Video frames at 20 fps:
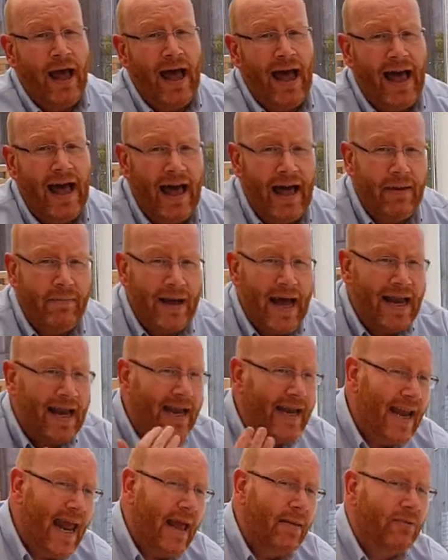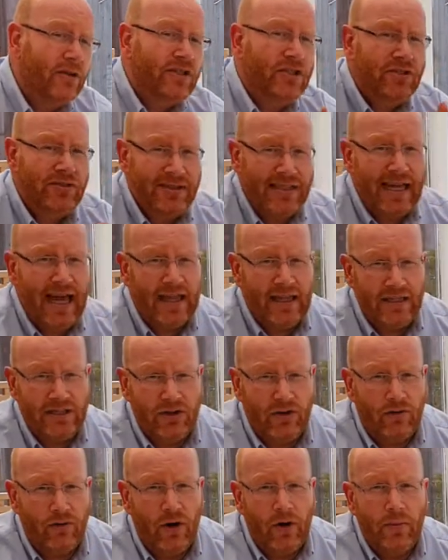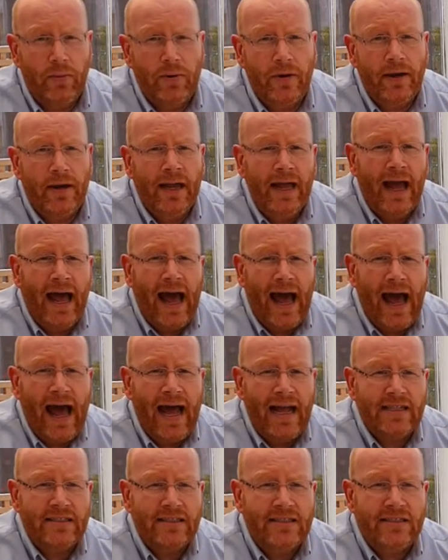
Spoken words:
and it enables you to get the door open and